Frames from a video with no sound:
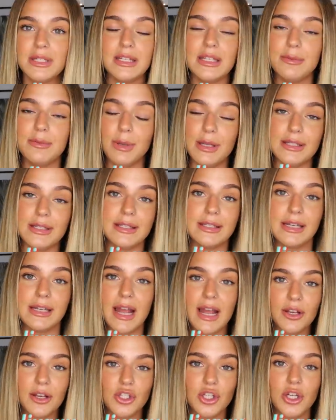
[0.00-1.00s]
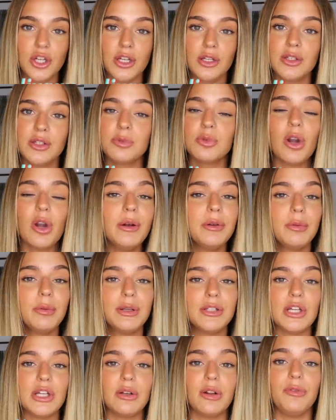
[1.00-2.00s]
to see these pieces in action. Subscribe to
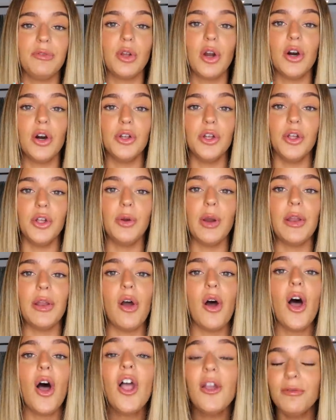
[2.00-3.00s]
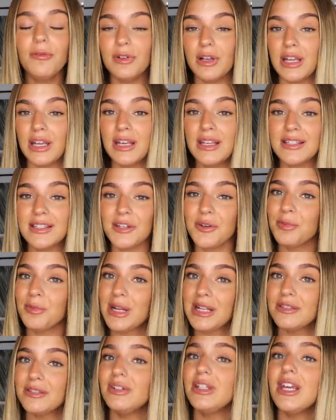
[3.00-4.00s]
my channel if you are new, and I'll hopefully see you in
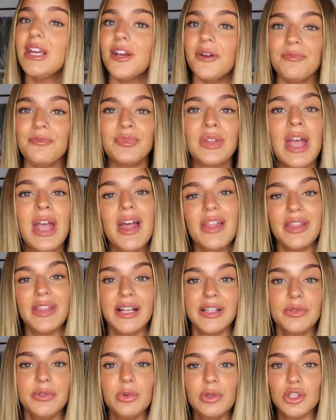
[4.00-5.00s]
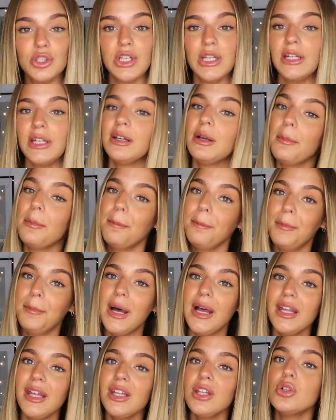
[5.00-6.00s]
my next video. Thanks for watching.
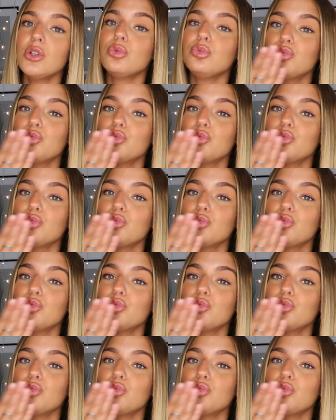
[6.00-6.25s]
Bye.